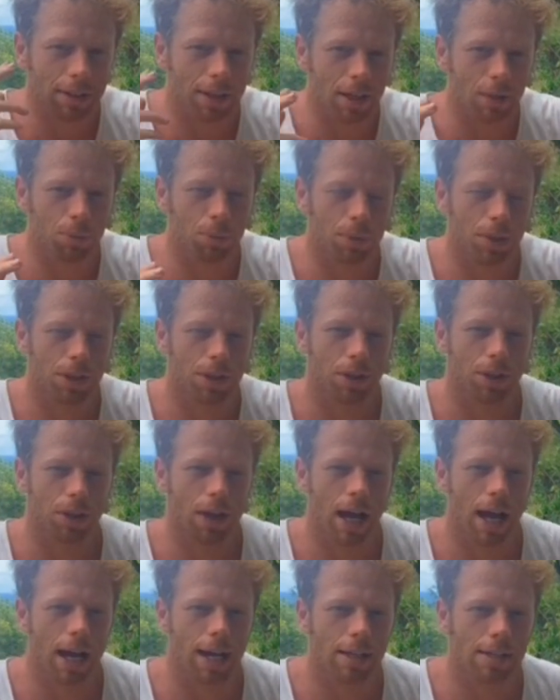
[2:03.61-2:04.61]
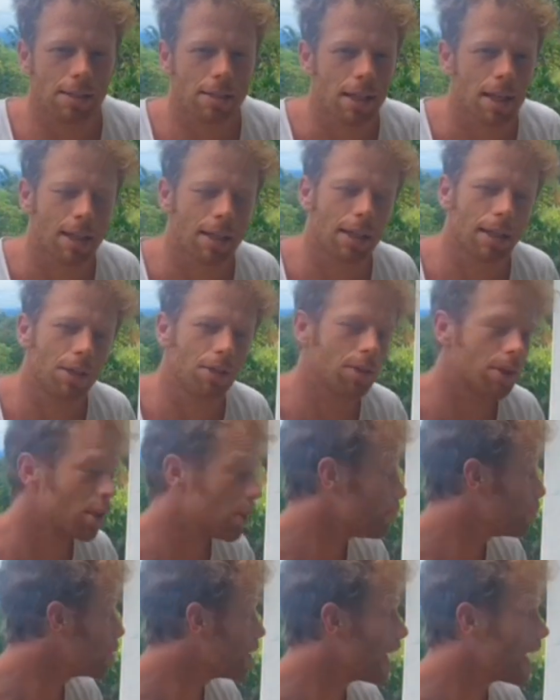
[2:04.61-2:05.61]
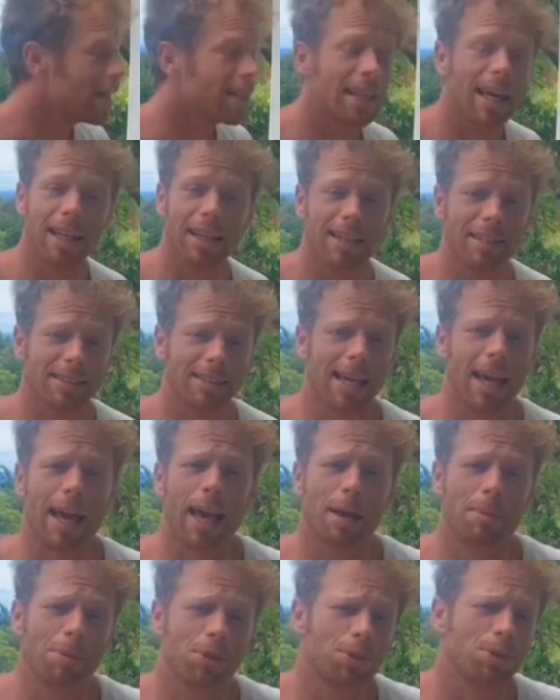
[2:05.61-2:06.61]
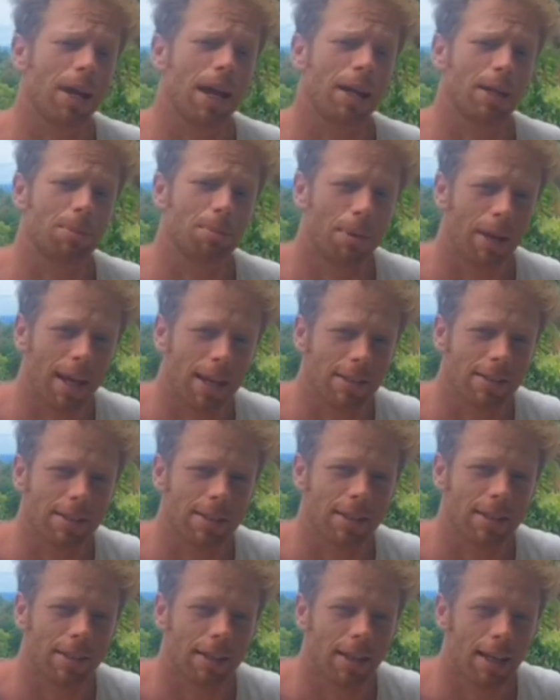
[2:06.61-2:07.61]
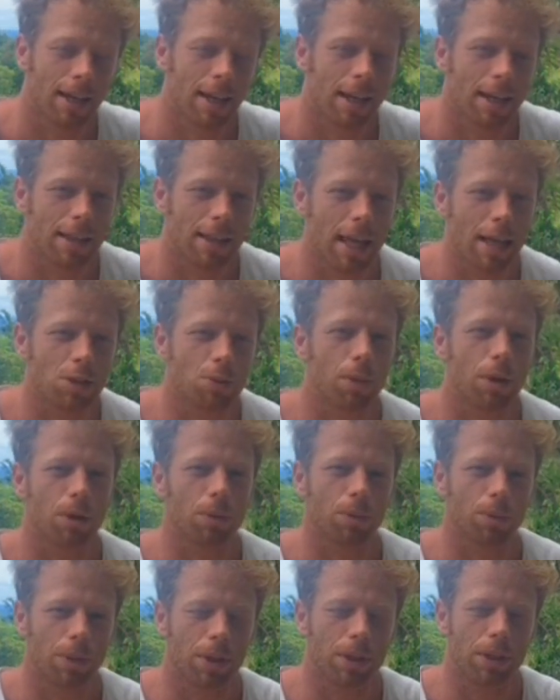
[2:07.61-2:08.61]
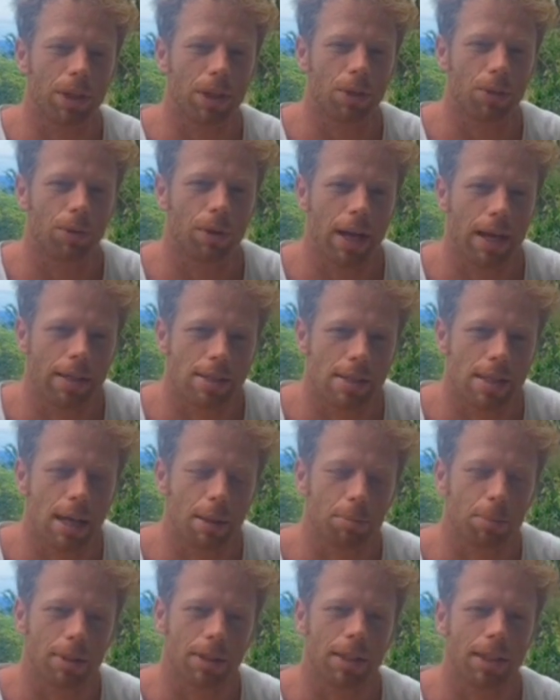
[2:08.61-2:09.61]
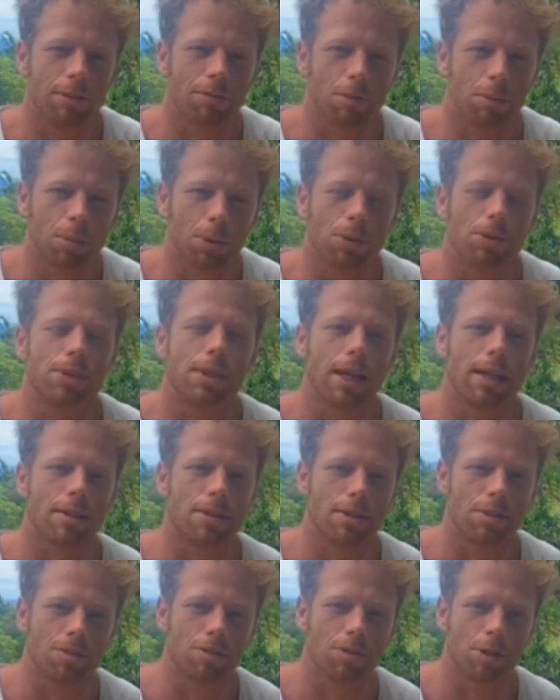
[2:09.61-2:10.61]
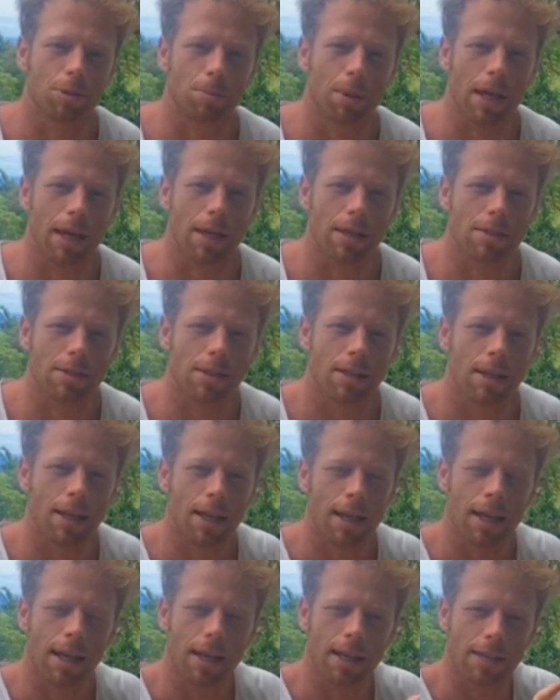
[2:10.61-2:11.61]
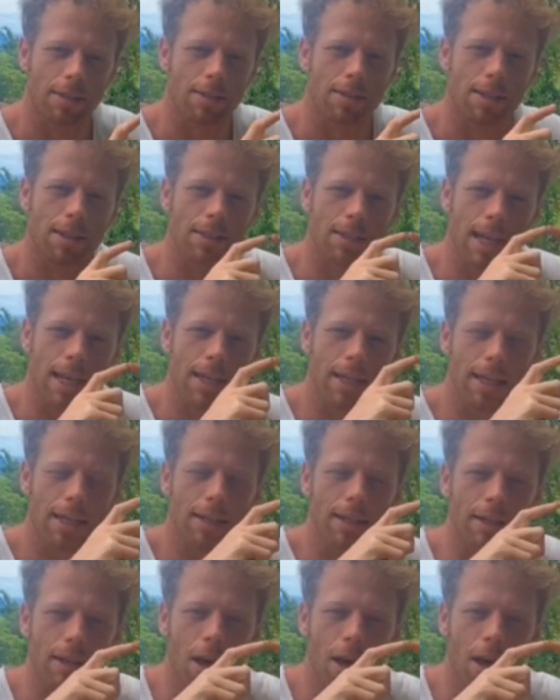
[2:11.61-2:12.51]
done with your eyes, then you can apply that into abstract painting. And that's what really creates that believable sense of space, is taking an